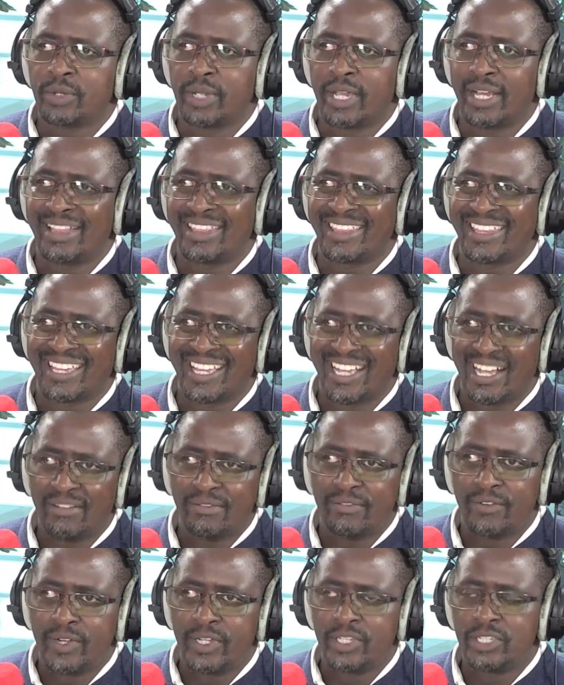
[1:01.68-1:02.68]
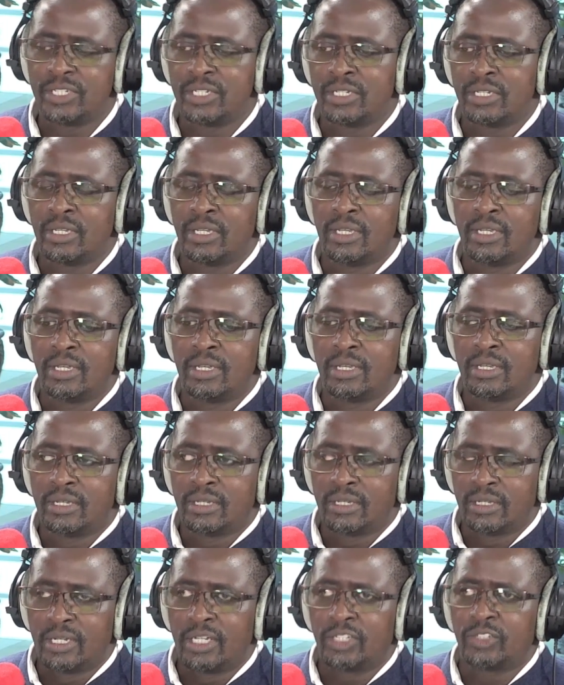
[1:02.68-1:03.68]
health coverage
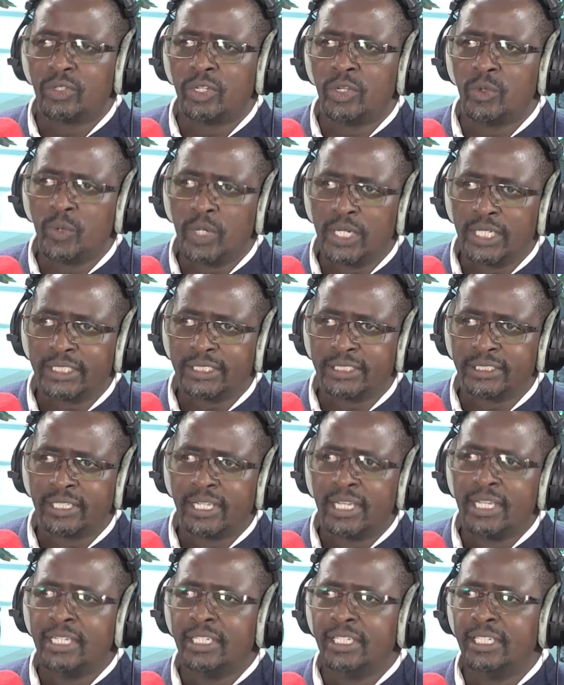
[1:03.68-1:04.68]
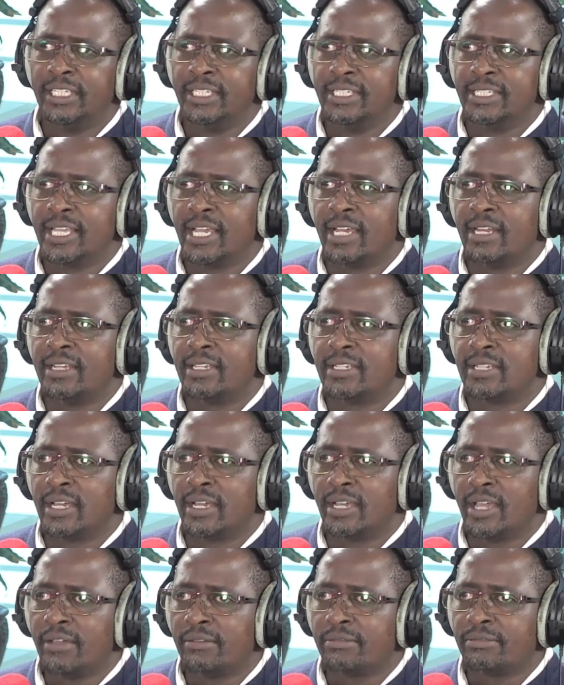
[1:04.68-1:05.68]
actually works? Is
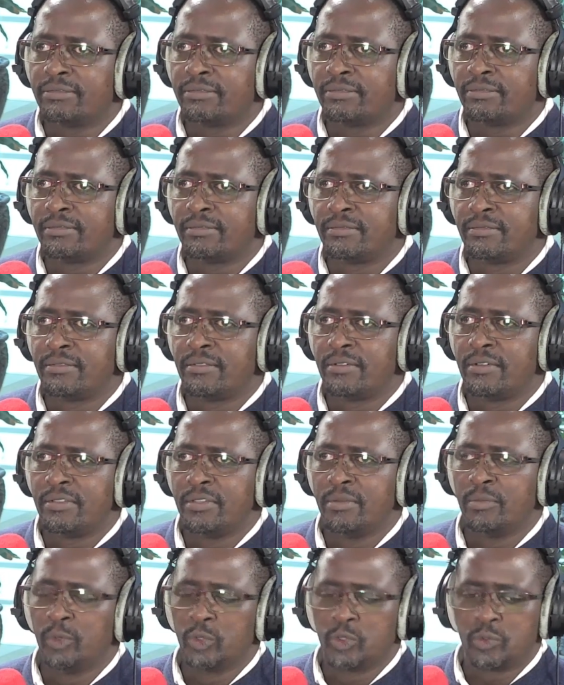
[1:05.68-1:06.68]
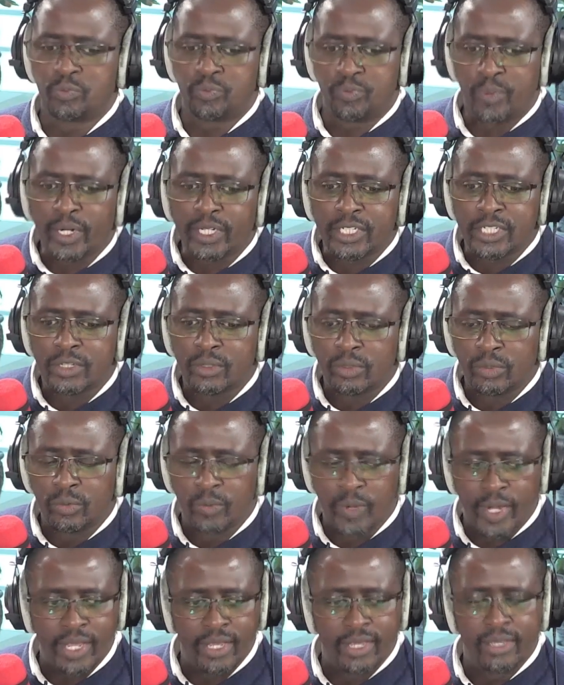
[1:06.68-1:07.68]
NHIF the most practical
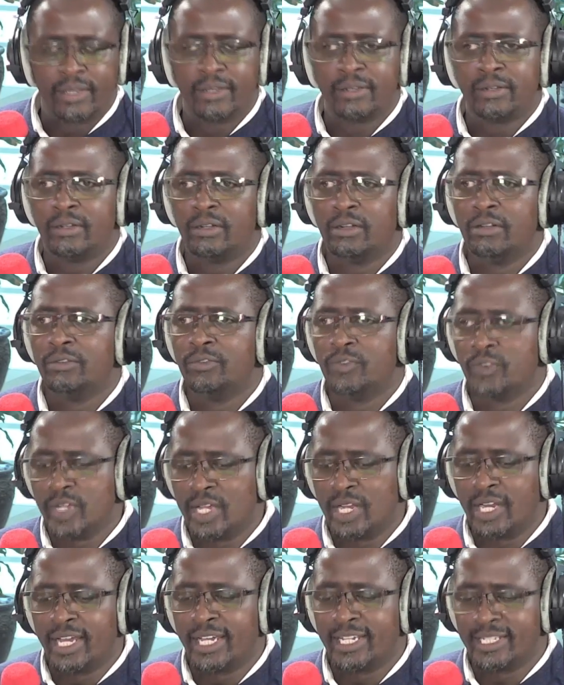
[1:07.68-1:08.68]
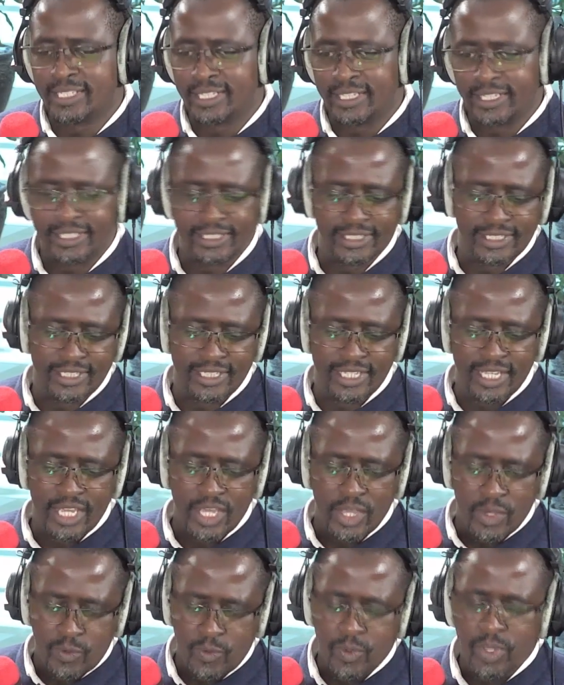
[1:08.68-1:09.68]
way of realizing this?
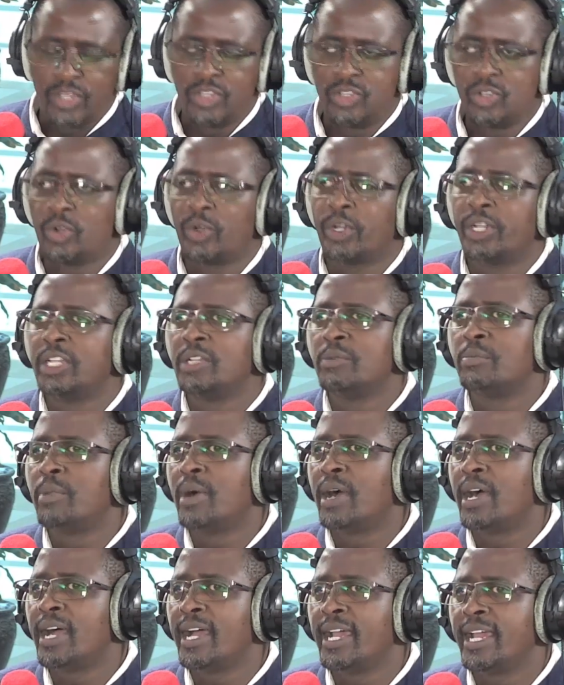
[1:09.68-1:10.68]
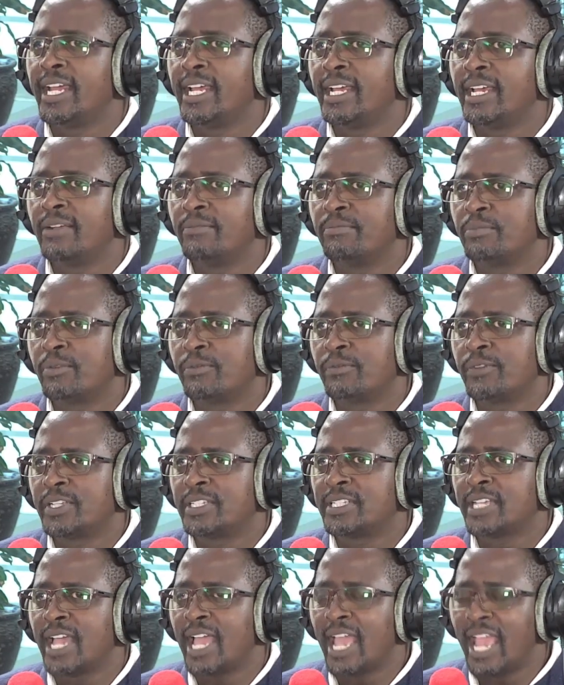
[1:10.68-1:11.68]
We are joined by
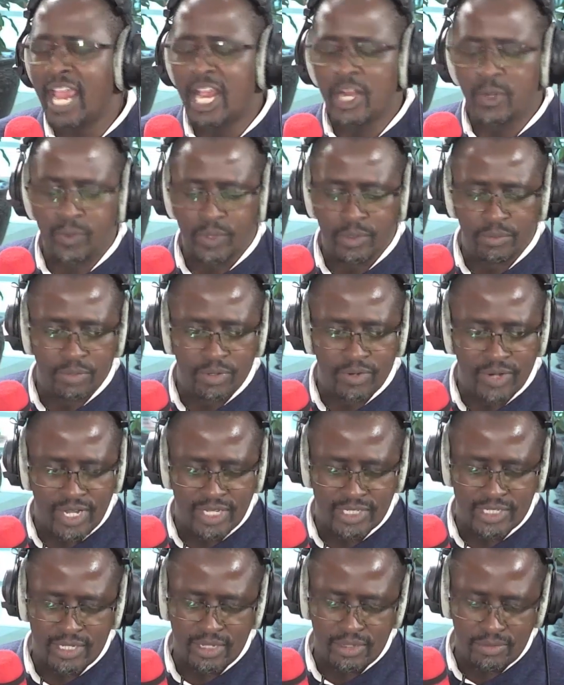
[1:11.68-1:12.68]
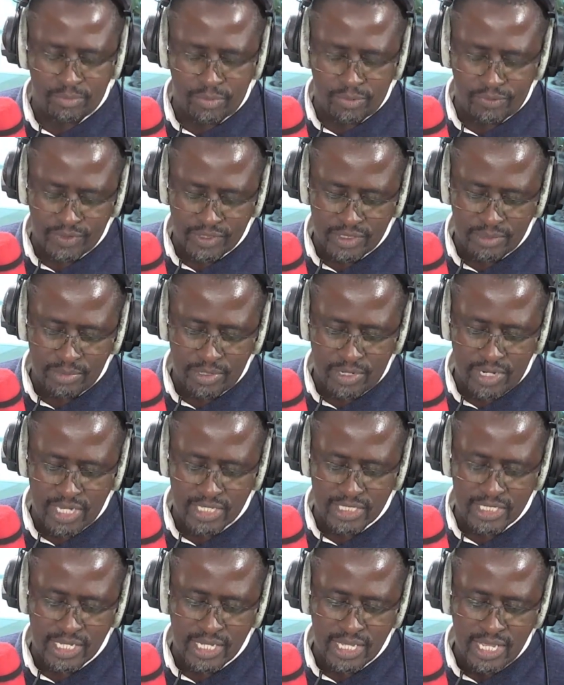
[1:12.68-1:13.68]
Professor Edwine Barasa. Professor
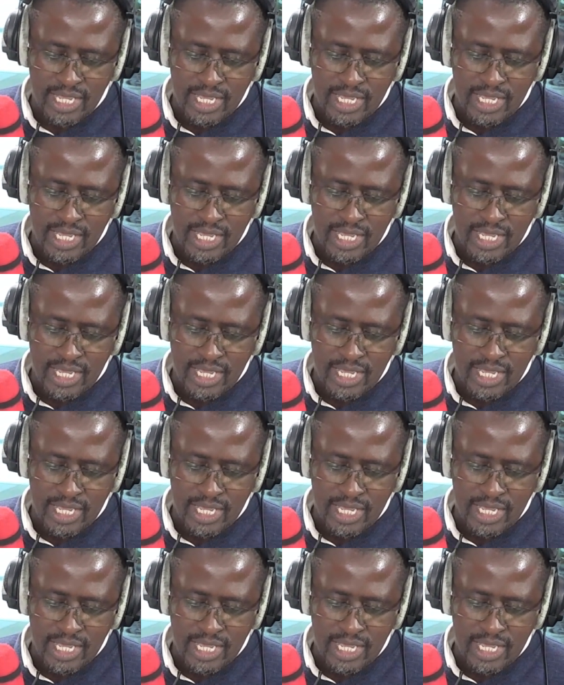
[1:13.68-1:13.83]
Barasa